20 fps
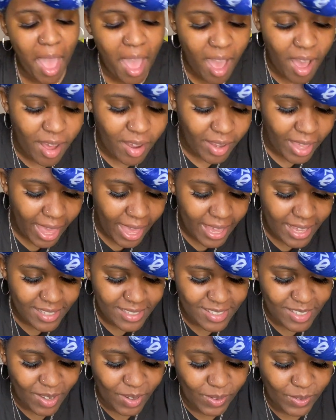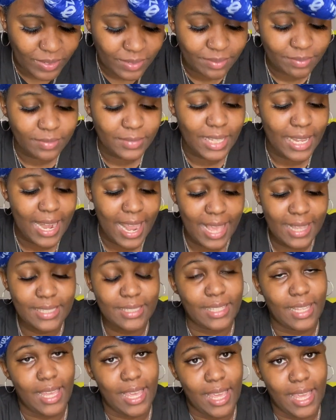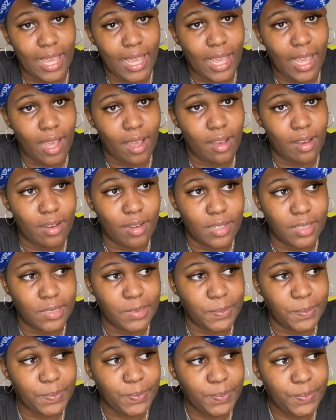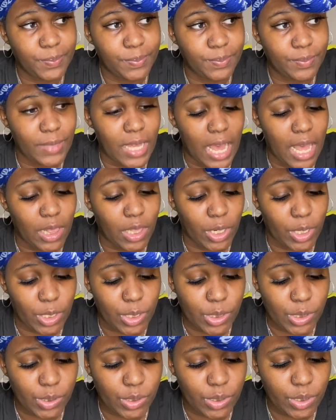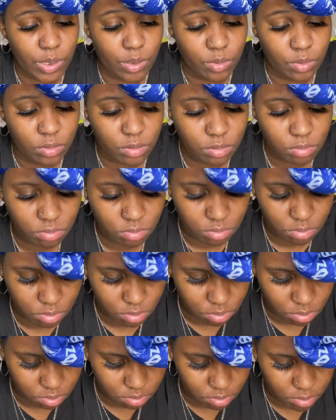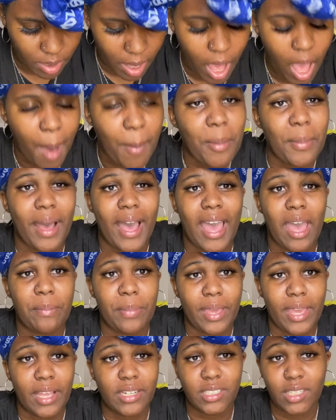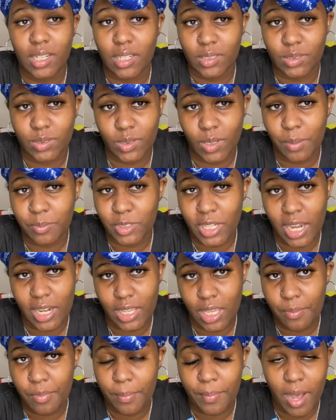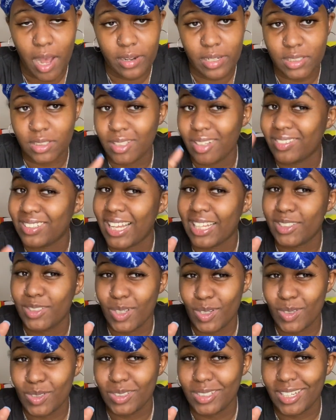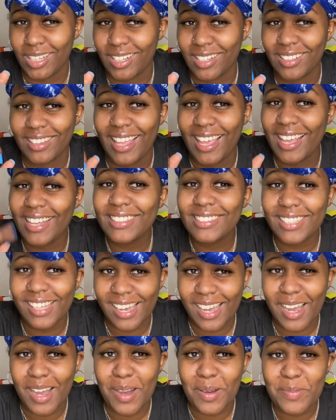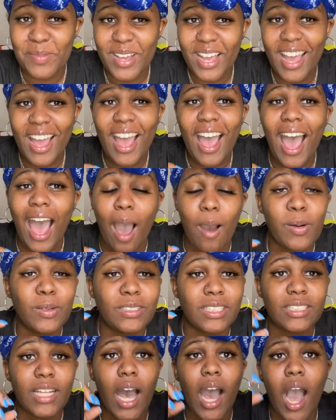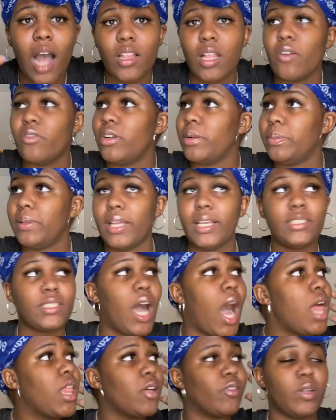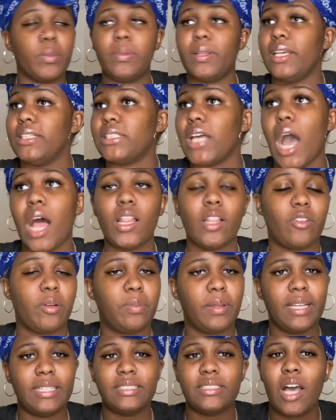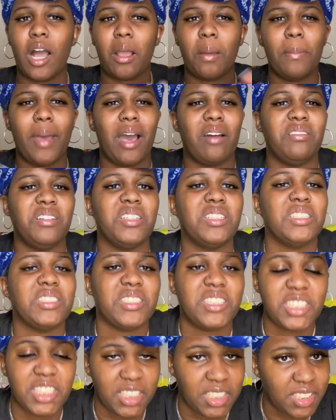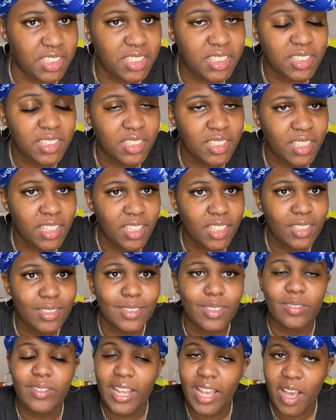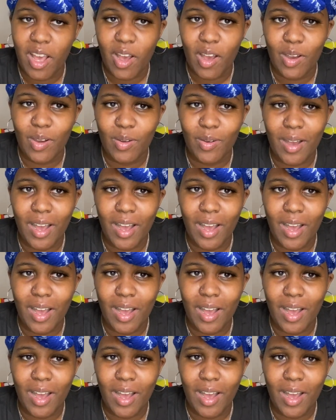Okay, so the next thing I learned, I'm on my iPad, y'all, so I'm trying to keep up all this stuff, because I told y'all last time I was just all over the place talking about nonsense. So now